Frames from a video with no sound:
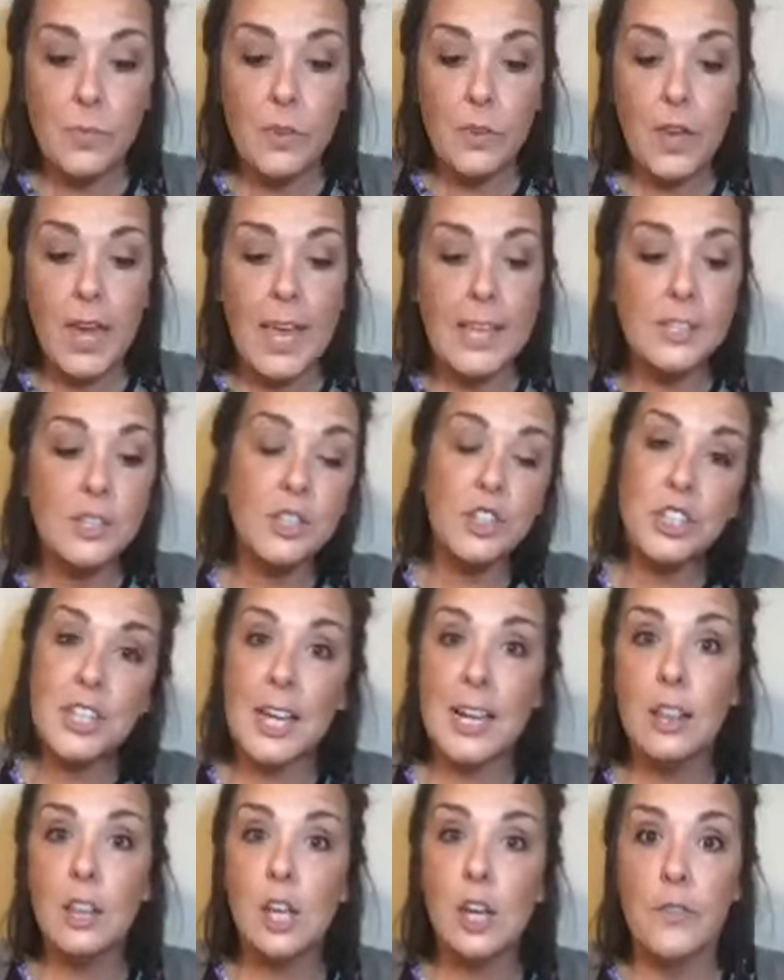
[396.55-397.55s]
Okay, so just
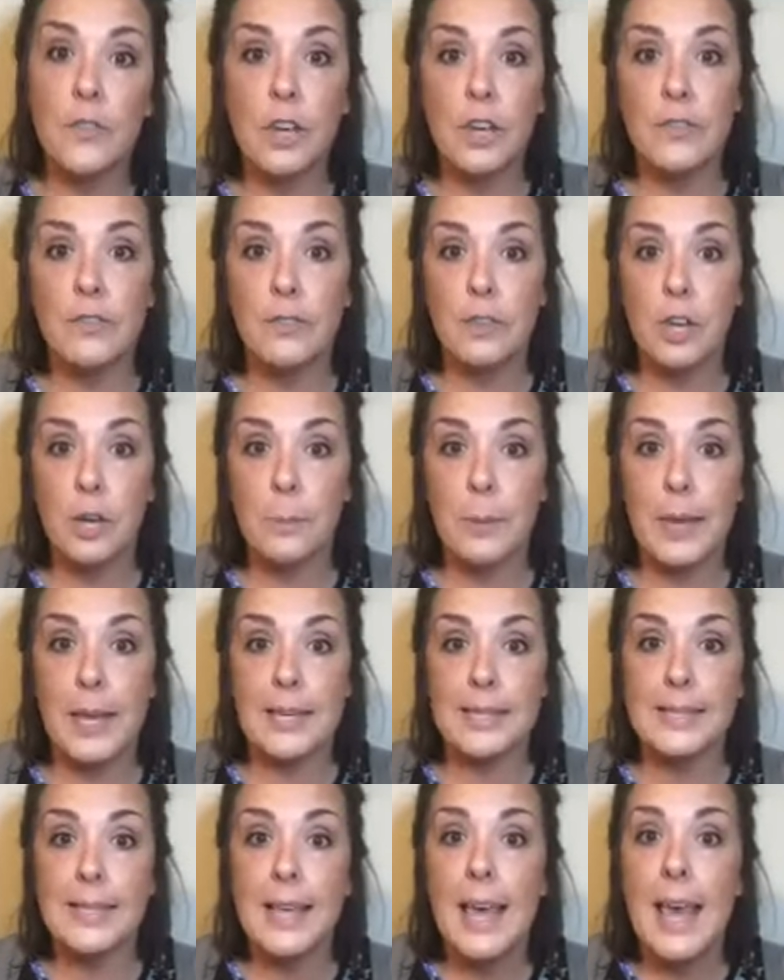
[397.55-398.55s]
kind of look over your
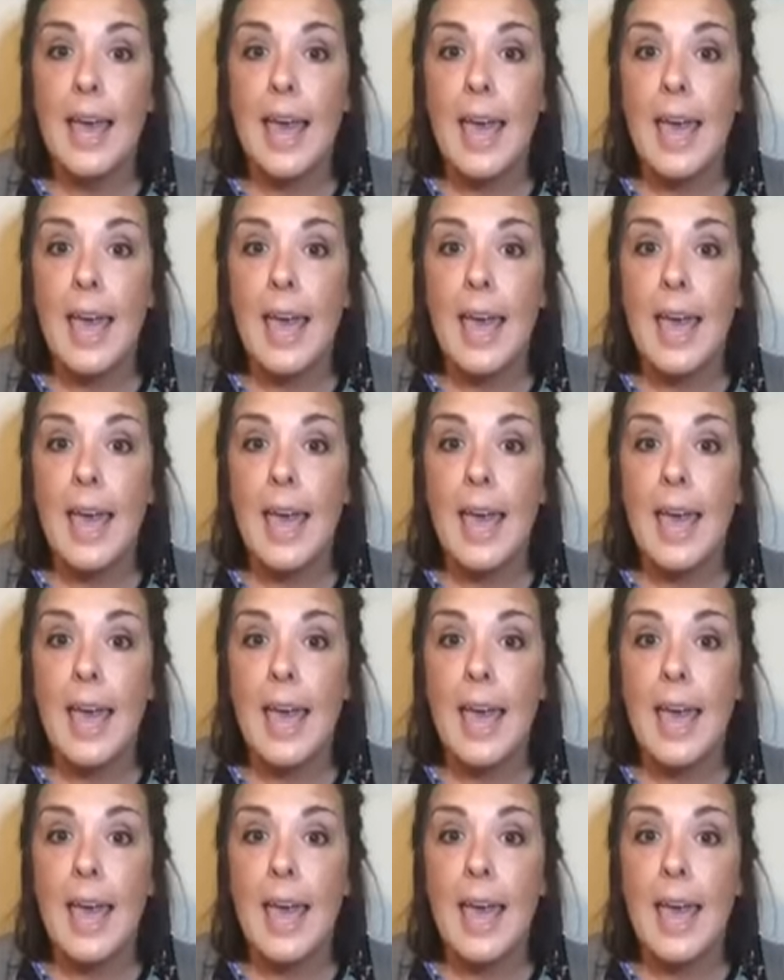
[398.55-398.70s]
piece